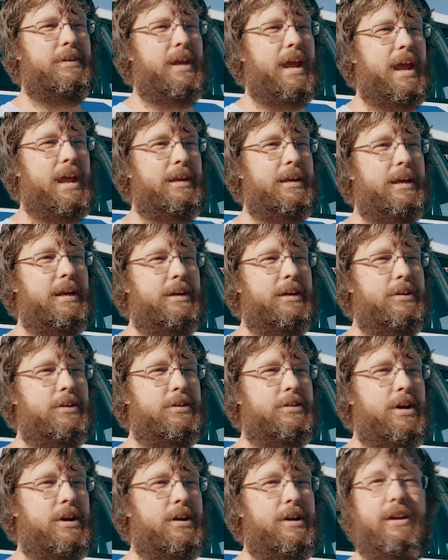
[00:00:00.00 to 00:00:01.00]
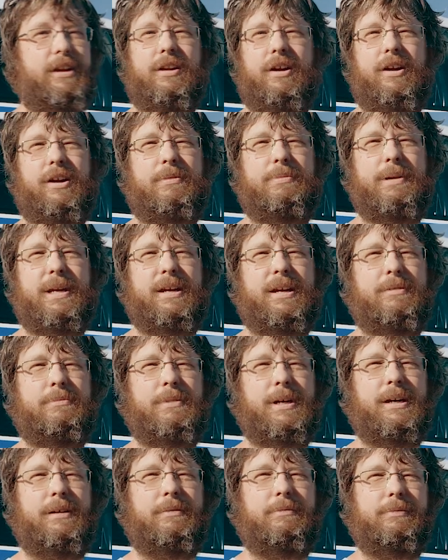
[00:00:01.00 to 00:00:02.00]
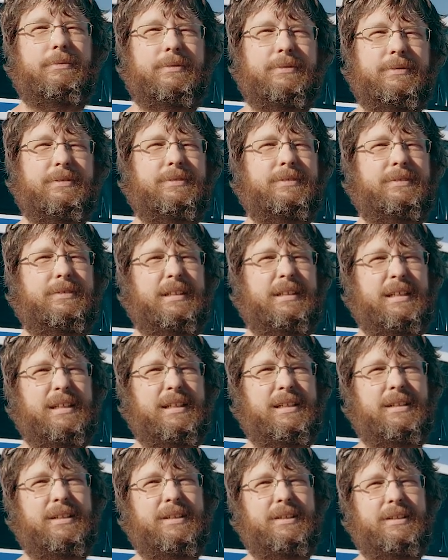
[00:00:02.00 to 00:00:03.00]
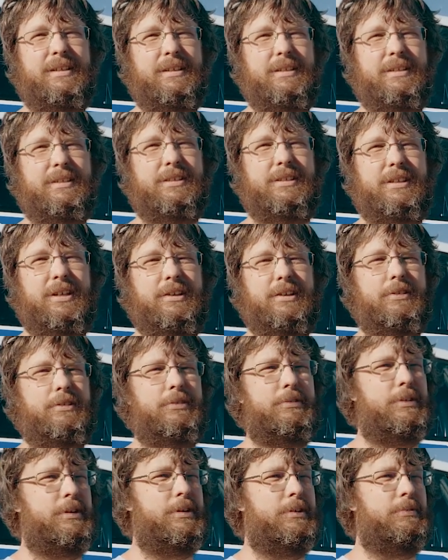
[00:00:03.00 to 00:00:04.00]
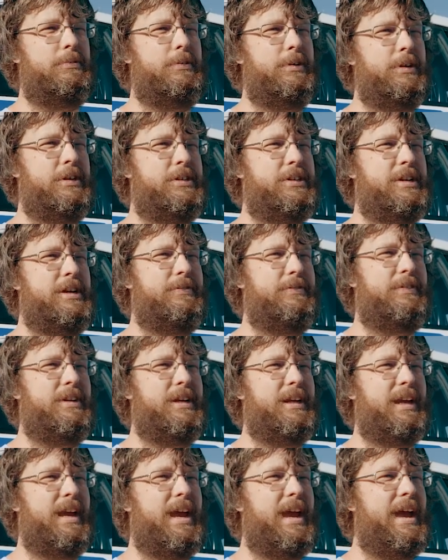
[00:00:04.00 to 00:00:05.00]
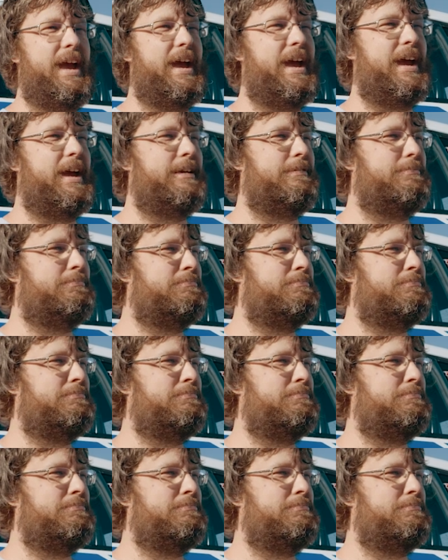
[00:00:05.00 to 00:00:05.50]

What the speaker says: and then just turning the RPM up. So we're shifting at